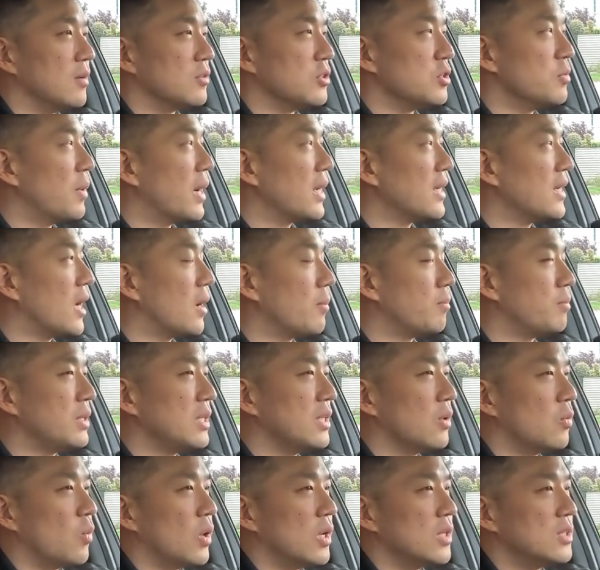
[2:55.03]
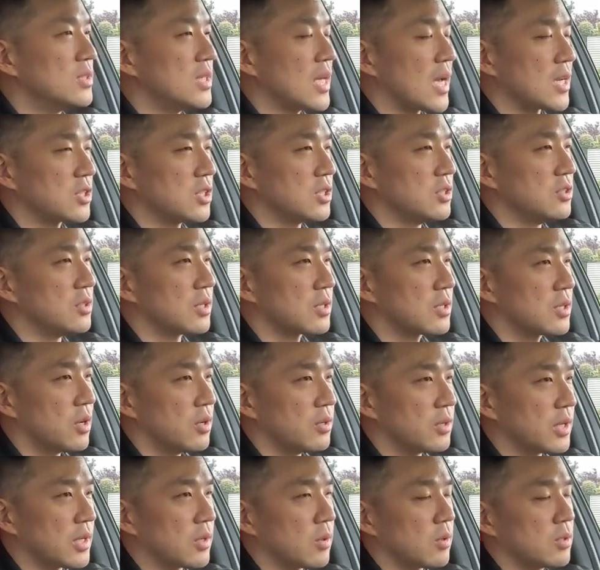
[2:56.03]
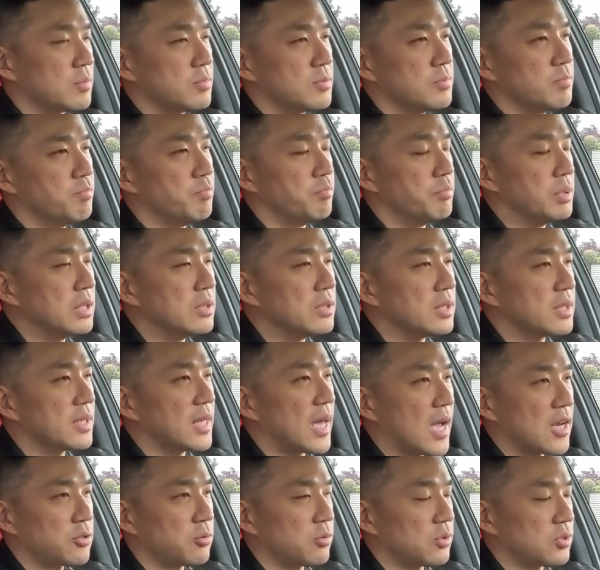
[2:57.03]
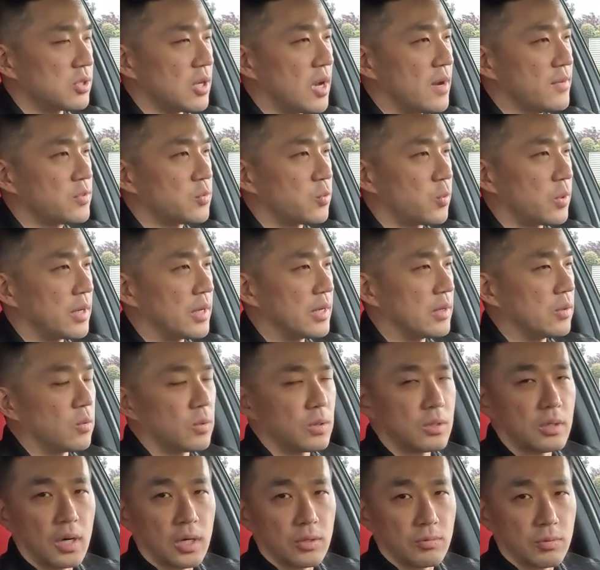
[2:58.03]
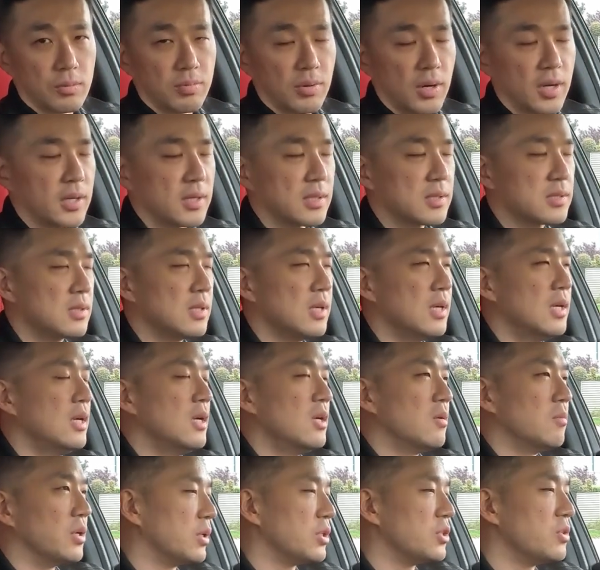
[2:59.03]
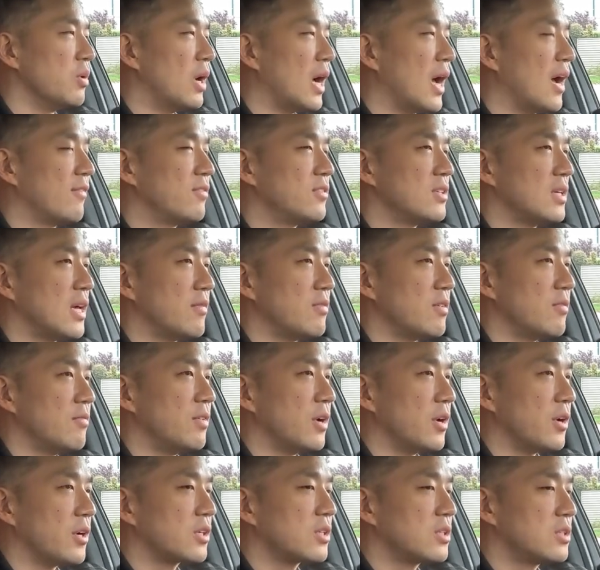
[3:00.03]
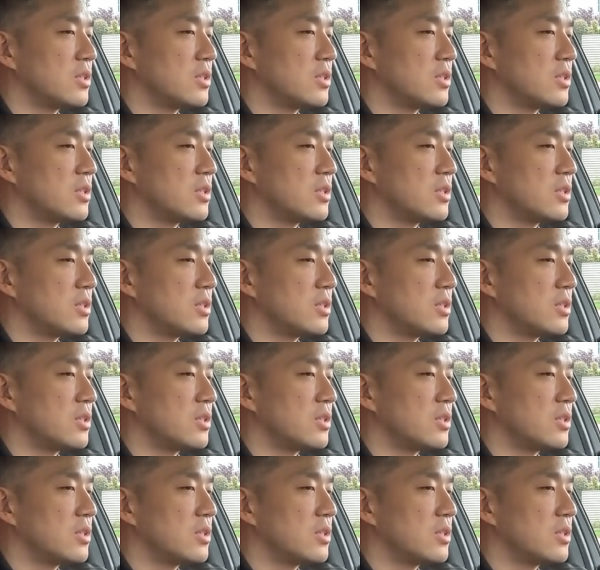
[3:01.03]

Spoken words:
You might not be the one to actually do the coding or building the actual software or hardware products, but you have to have a very